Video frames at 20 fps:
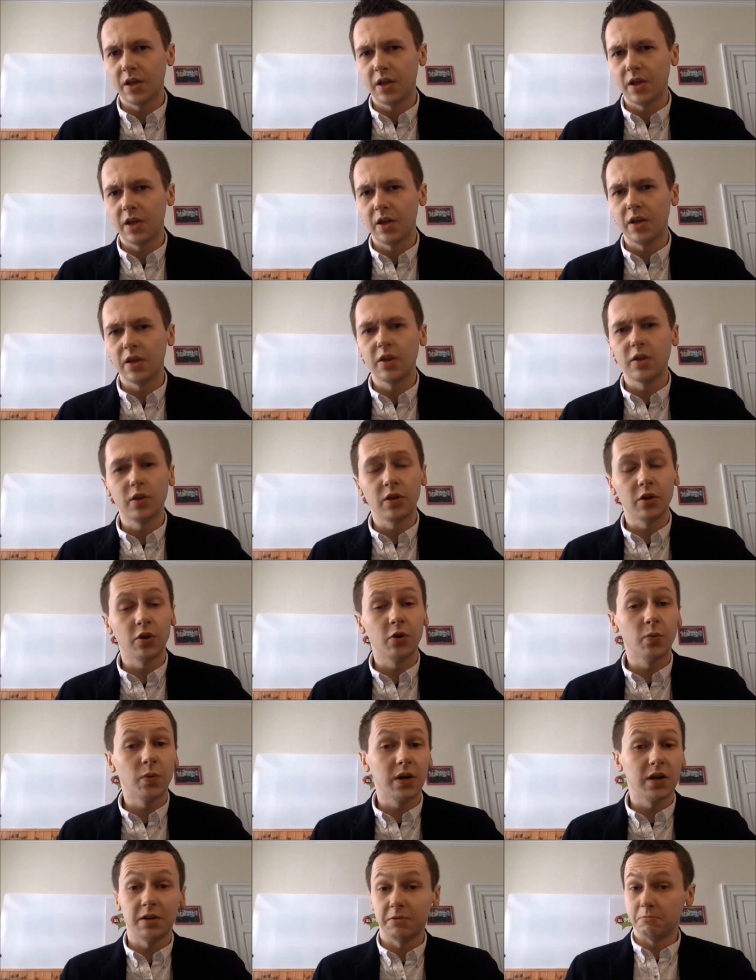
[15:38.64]
you, you
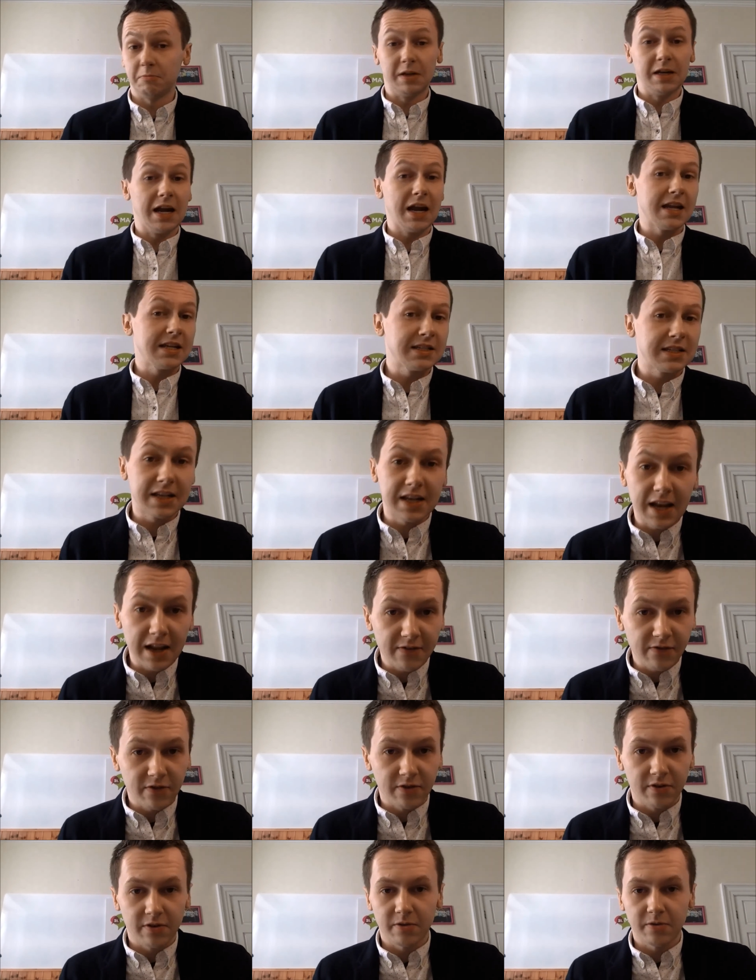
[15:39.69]
were less
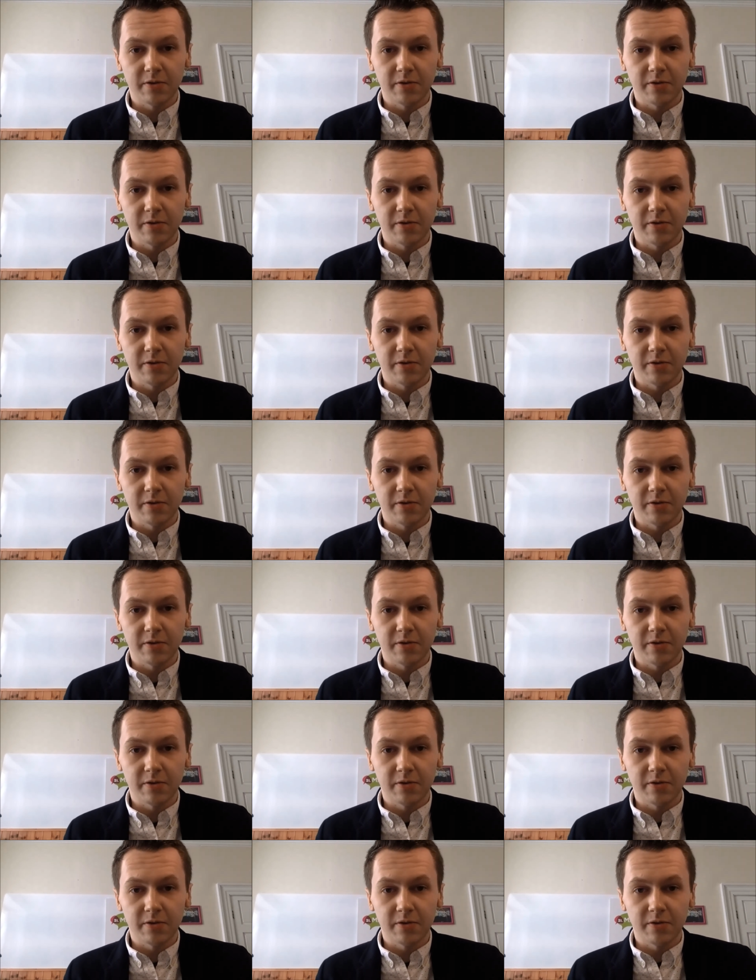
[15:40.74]
clever